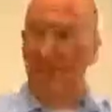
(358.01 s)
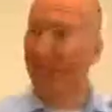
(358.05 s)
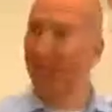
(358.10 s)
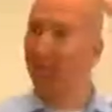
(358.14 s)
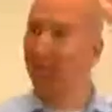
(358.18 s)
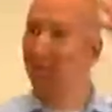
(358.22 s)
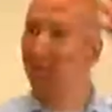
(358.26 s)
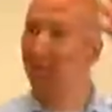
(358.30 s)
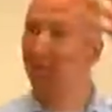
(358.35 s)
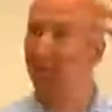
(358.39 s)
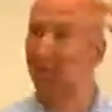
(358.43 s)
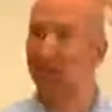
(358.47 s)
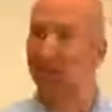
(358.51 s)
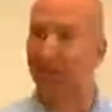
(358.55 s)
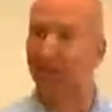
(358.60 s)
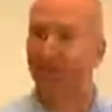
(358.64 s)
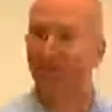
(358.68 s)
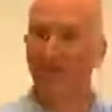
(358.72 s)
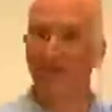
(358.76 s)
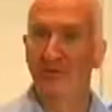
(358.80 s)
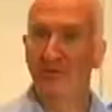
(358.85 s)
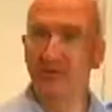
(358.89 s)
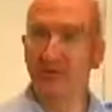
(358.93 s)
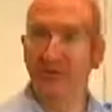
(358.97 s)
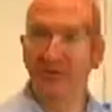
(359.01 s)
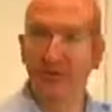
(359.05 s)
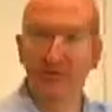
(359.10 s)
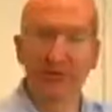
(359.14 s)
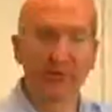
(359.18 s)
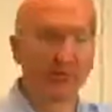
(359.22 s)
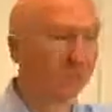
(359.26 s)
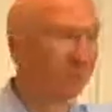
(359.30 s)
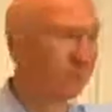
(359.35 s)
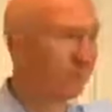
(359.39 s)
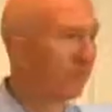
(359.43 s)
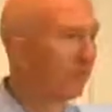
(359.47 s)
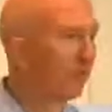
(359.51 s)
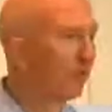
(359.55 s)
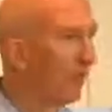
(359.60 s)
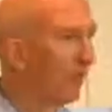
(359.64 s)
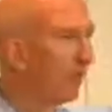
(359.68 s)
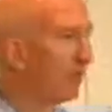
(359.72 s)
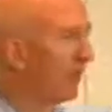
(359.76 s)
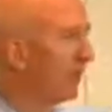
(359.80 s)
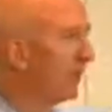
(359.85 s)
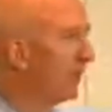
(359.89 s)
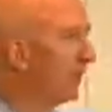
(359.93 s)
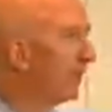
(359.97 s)
Everyone heard of Junior Achievement?
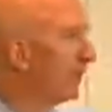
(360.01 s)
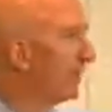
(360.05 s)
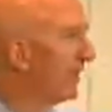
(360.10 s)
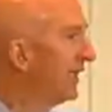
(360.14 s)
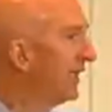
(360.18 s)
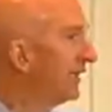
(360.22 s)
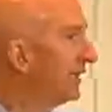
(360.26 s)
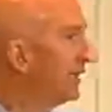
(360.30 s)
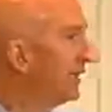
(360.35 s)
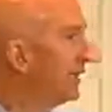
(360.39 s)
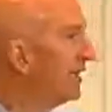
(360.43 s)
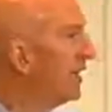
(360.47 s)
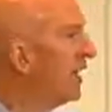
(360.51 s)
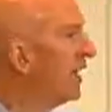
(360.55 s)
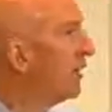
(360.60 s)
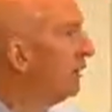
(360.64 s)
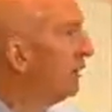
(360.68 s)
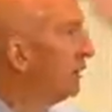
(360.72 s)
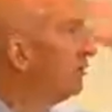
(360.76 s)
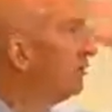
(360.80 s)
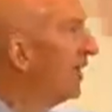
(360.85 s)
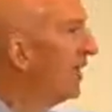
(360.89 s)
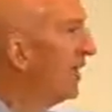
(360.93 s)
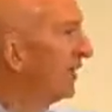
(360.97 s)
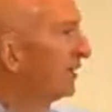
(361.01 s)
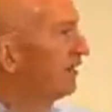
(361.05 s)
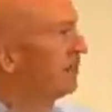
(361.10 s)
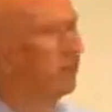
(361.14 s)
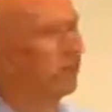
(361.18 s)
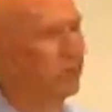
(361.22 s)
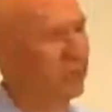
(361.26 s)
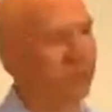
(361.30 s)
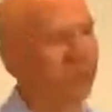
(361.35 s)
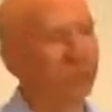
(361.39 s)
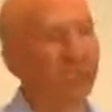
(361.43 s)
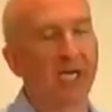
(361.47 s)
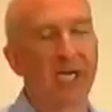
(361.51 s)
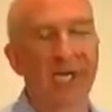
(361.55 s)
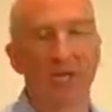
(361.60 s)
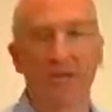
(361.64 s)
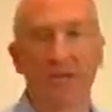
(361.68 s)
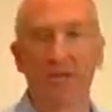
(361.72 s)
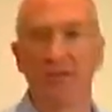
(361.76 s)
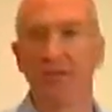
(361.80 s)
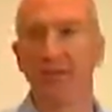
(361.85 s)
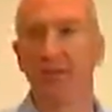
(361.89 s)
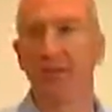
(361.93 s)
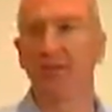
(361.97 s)
Great organization. We bought 200
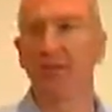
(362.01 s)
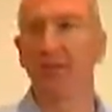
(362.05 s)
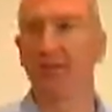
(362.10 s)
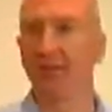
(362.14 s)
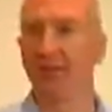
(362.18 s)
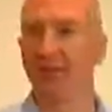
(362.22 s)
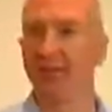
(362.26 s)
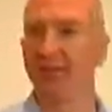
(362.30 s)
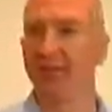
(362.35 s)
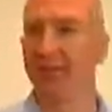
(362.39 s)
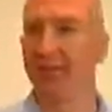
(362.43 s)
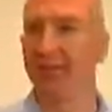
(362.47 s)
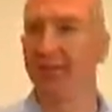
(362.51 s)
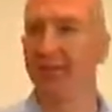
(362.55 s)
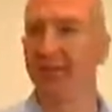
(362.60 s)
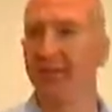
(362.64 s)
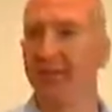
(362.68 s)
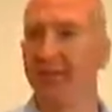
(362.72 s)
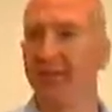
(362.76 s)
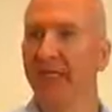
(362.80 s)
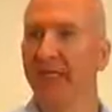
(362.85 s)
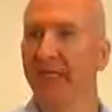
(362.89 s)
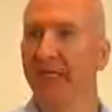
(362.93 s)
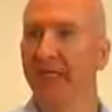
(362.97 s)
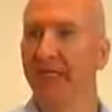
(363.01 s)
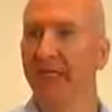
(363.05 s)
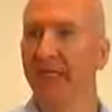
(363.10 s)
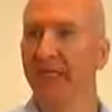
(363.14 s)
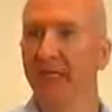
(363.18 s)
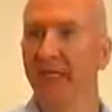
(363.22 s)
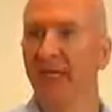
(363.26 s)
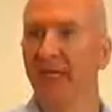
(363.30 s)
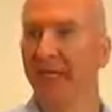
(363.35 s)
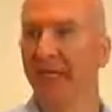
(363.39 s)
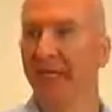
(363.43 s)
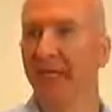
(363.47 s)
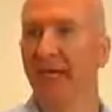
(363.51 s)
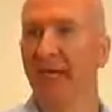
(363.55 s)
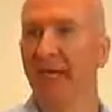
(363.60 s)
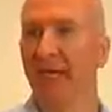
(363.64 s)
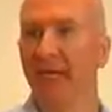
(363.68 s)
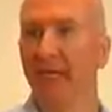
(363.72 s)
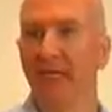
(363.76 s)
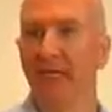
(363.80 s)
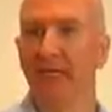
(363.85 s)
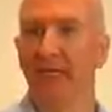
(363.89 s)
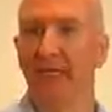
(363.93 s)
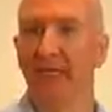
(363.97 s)
copies of the Razor's Edge in 1995, and